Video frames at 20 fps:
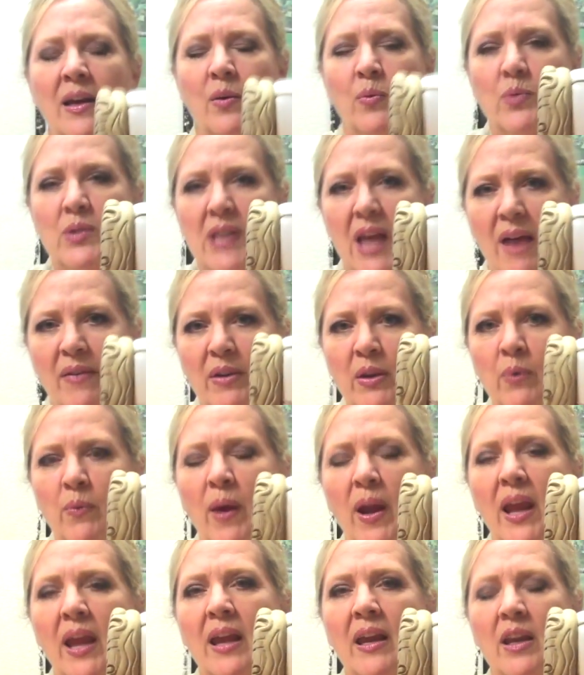was having
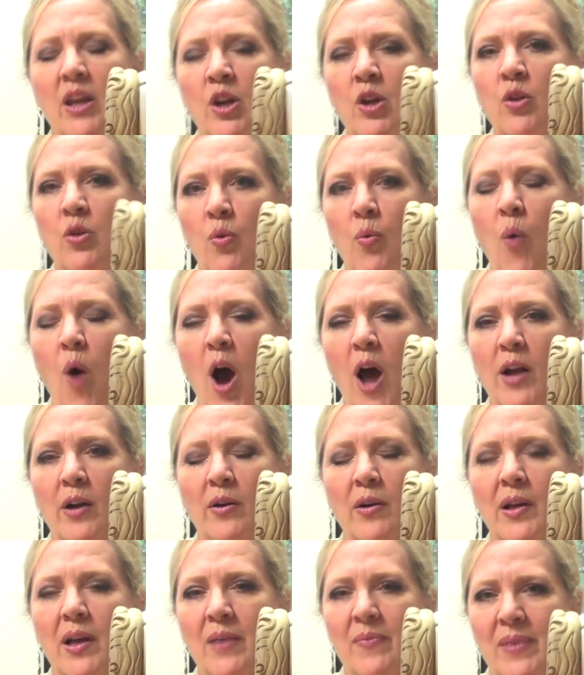rain, the
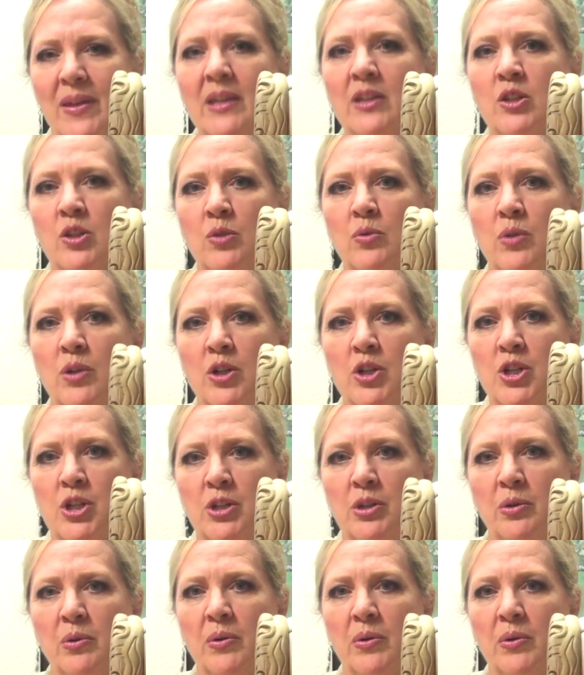water come into her shoe.